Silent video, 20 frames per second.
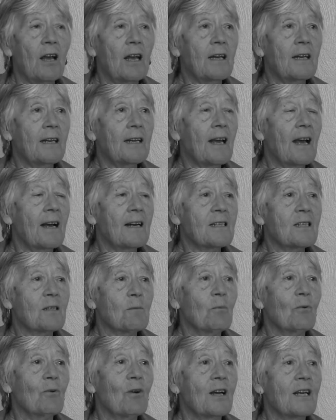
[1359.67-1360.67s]
any
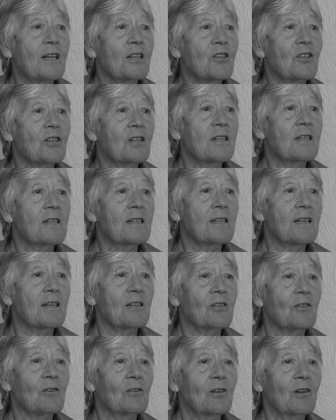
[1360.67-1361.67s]
aspirations that
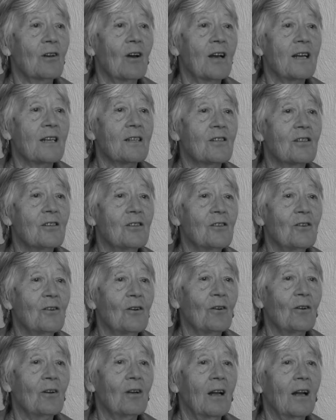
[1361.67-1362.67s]
you'd like to
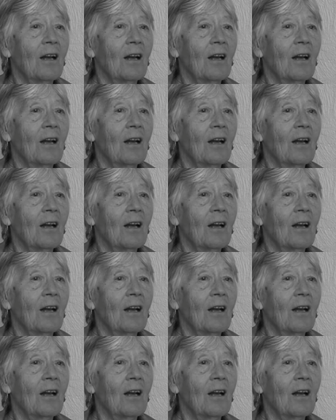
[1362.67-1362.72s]
do?